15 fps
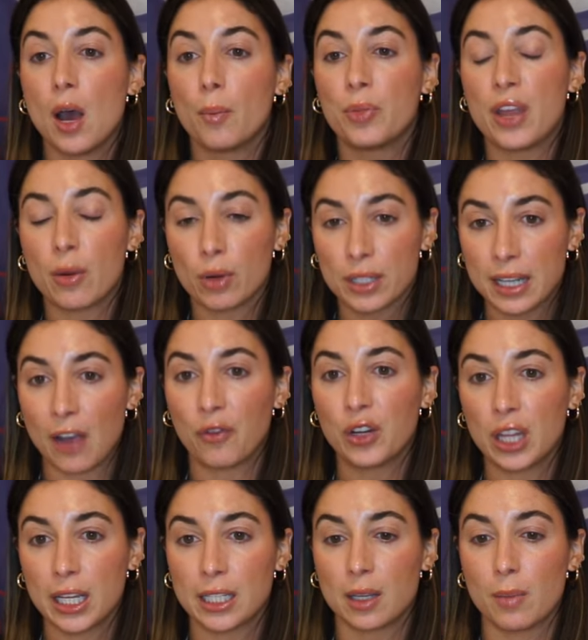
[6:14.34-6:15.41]
There were
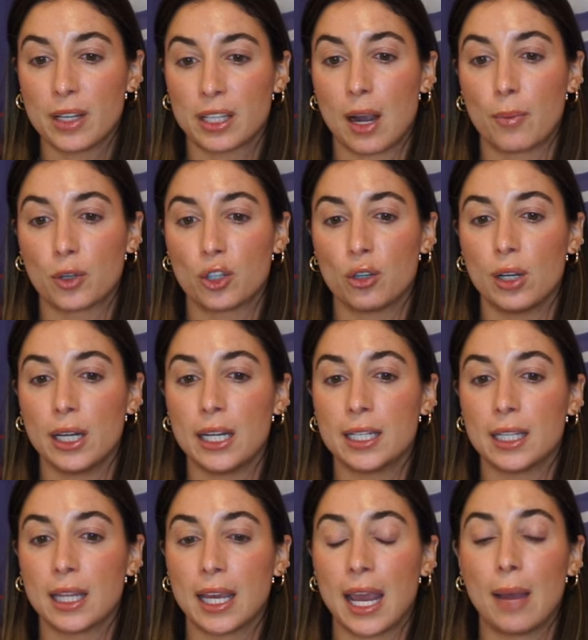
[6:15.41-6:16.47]
definitely some missed opportunities
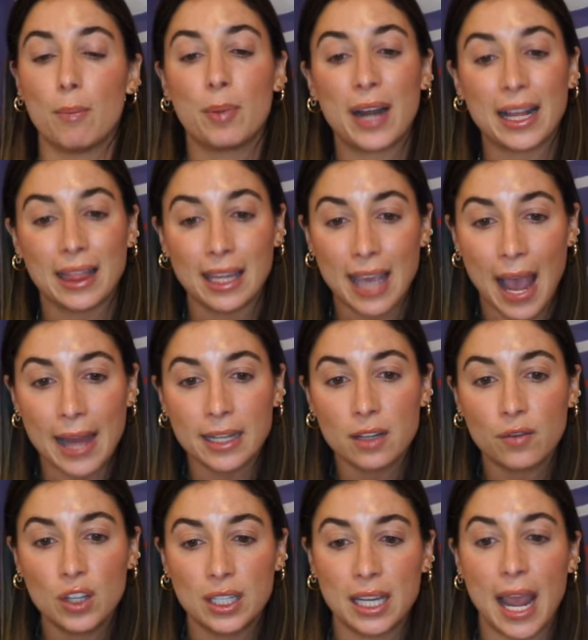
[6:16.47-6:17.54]
in the game, but at the end
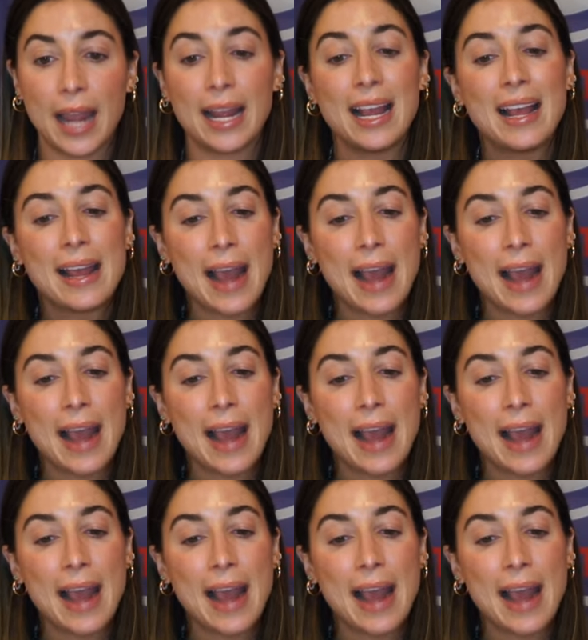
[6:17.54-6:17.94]
of the day,